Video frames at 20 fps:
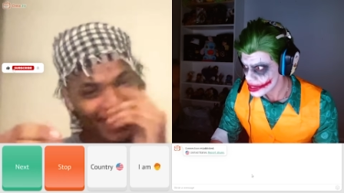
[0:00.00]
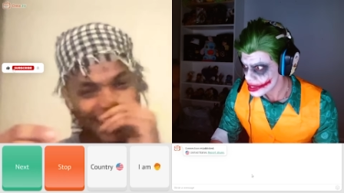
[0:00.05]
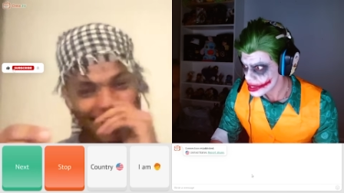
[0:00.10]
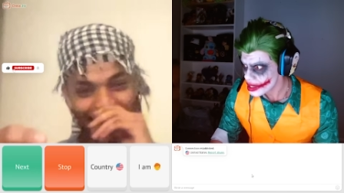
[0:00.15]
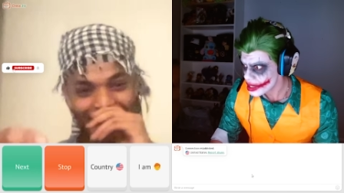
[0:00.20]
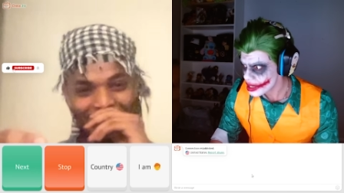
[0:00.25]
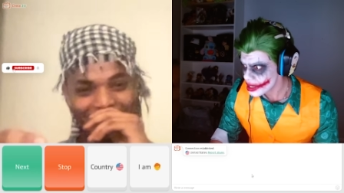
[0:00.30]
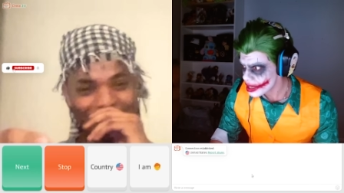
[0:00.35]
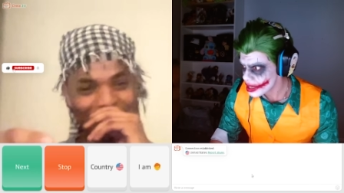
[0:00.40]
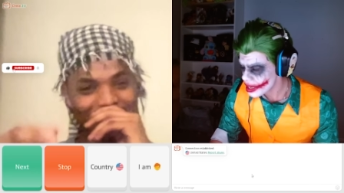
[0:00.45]

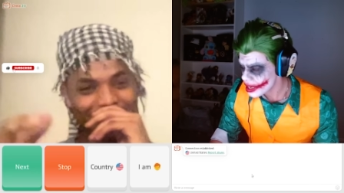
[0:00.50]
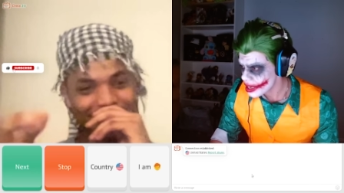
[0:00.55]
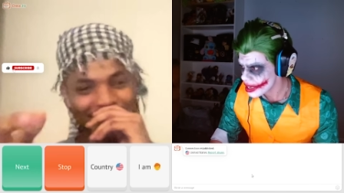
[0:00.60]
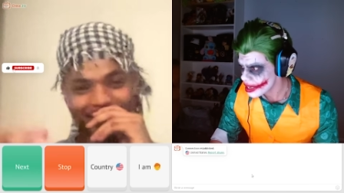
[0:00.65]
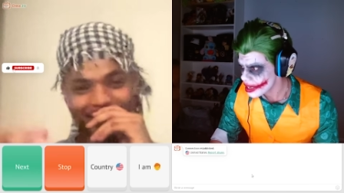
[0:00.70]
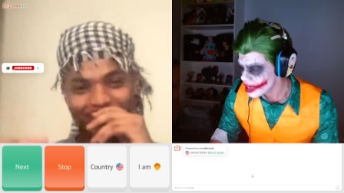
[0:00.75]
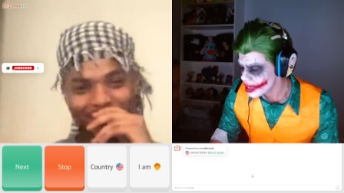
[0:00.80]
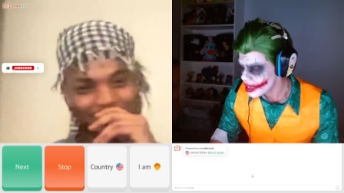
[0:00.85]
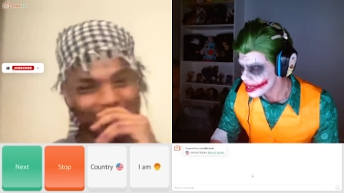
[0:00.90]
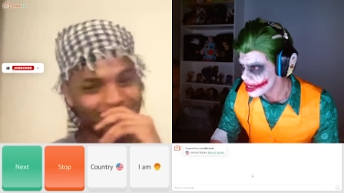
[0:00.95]
I
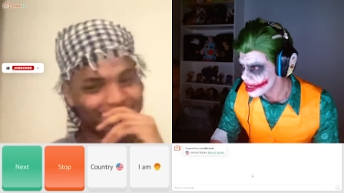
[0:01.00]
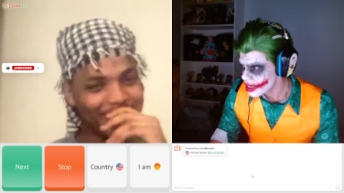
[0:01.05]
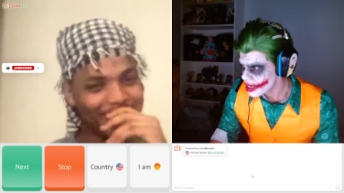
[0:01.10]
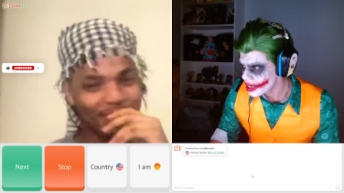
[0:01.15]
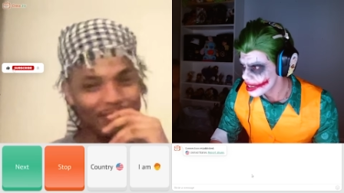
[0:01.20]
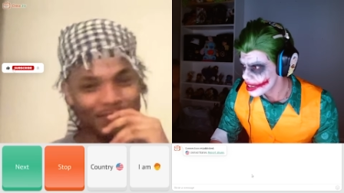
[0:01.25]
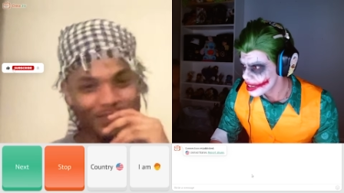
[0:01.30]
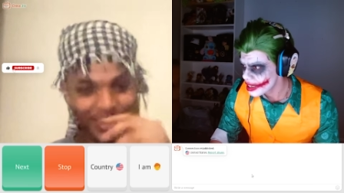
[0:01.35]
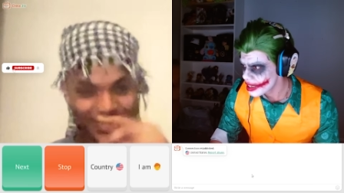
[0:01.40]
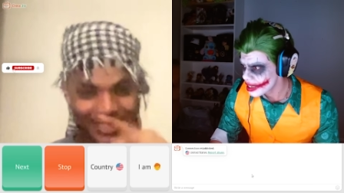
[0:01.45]
understand what you're
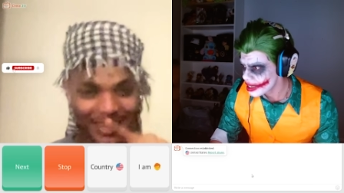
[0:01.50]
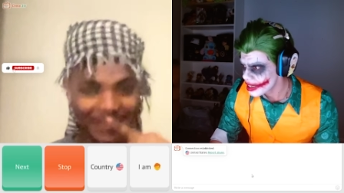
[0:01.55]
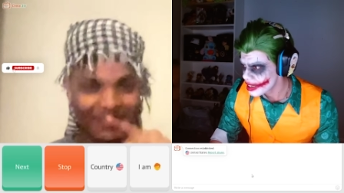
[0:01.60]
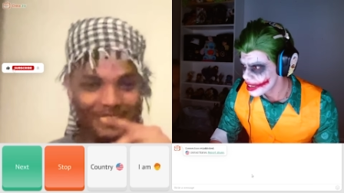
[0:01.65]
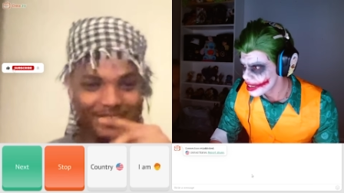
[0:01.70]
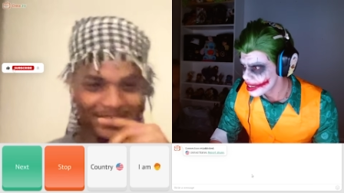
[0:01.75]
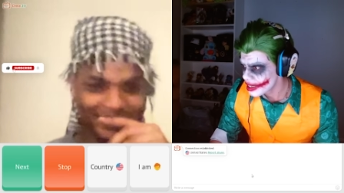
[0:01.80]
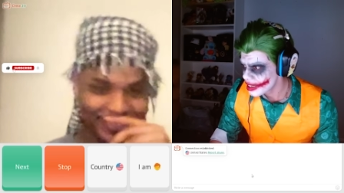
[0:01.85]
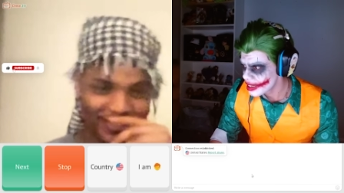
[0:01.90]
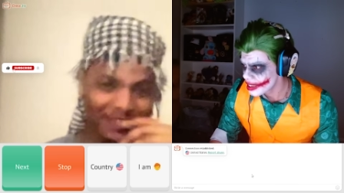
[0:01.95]
saying, but that
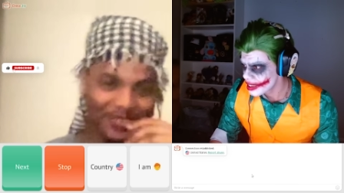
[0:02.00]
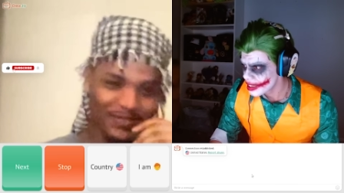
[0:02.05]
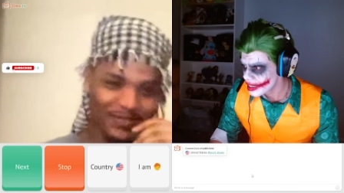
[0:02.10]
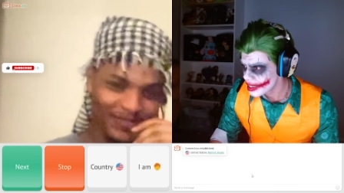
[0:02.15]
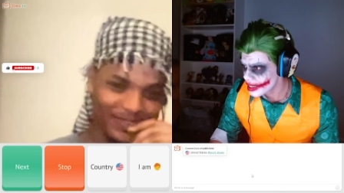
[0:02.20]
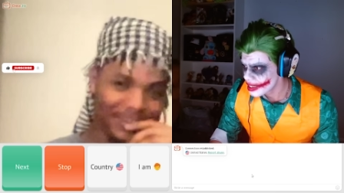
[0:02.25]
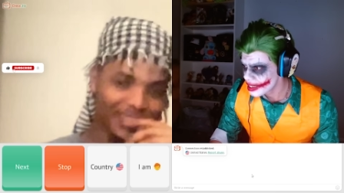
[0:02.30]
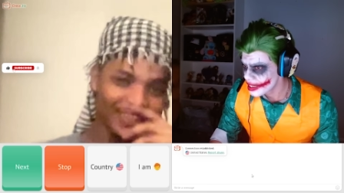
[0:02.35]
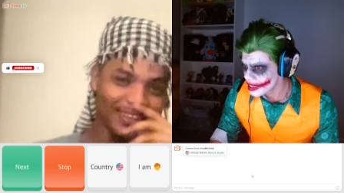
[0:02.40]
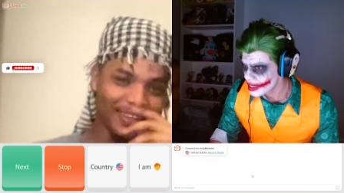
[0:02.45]
was that was
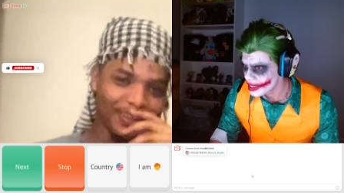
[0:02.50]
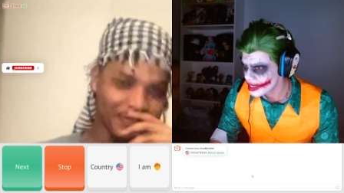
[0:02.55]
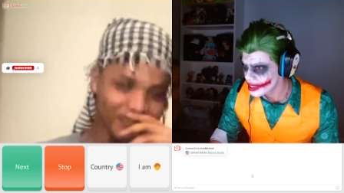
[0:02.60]
funny.